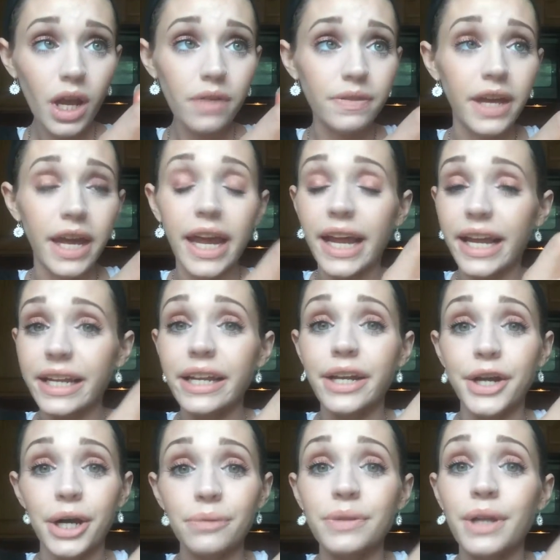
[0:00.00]
they, you
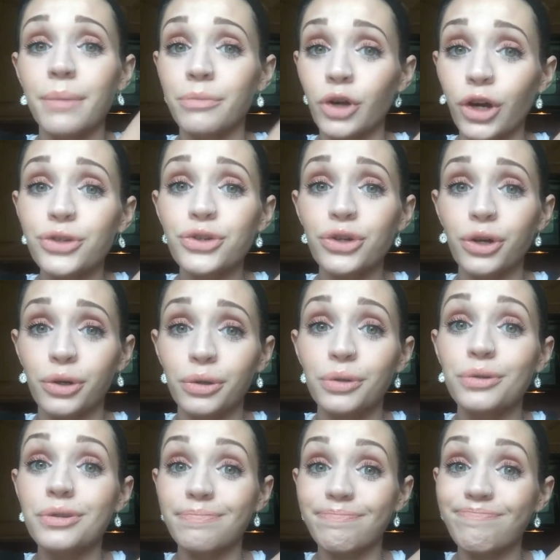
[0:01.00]
know, them dark
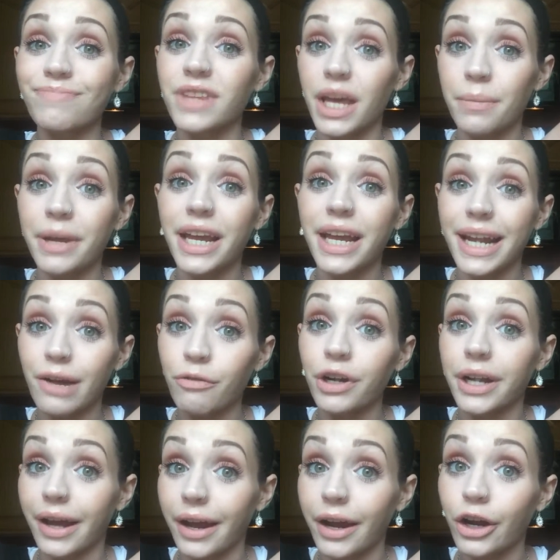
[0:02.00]
circles, they be an
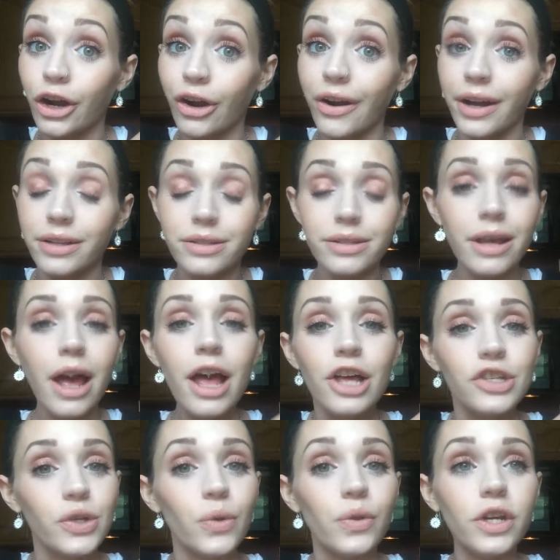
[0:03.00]
everyday occurrence.
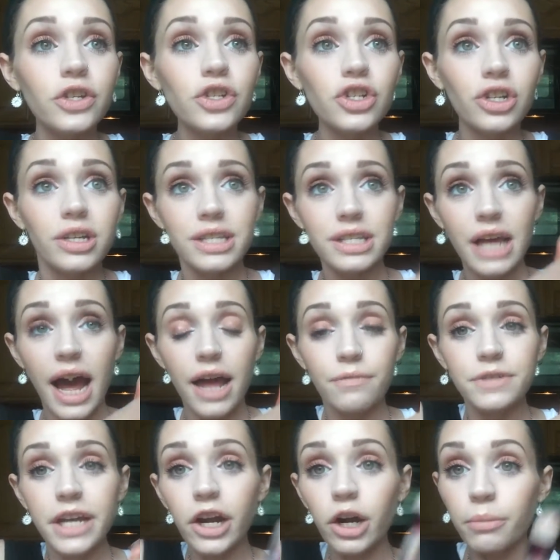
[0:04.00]
So this just, I
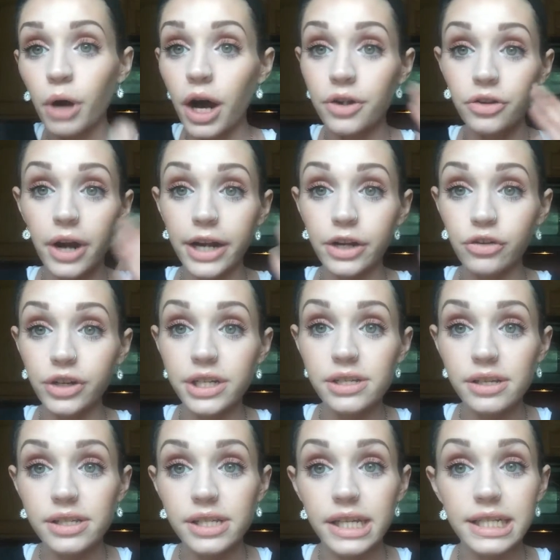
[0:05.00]
have terrible under eye
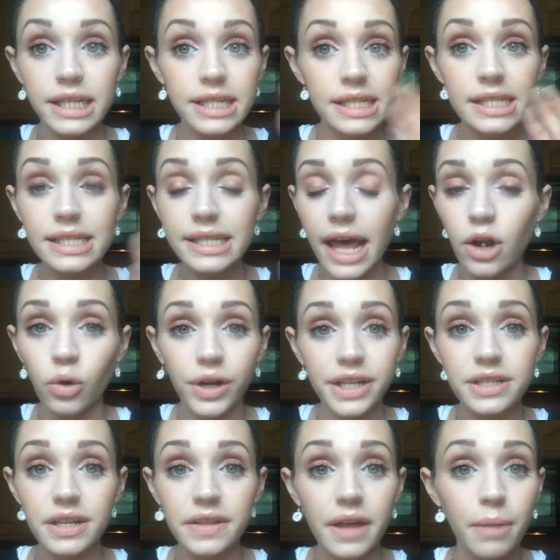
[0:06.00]
creases. It doesn't settle
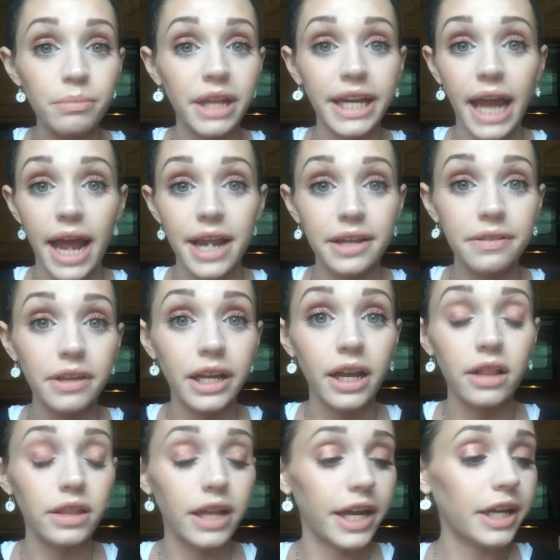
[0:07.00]
into them like
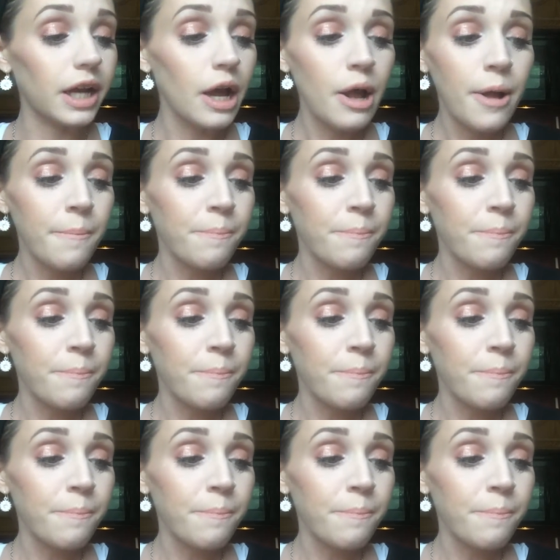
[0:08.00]
anything, like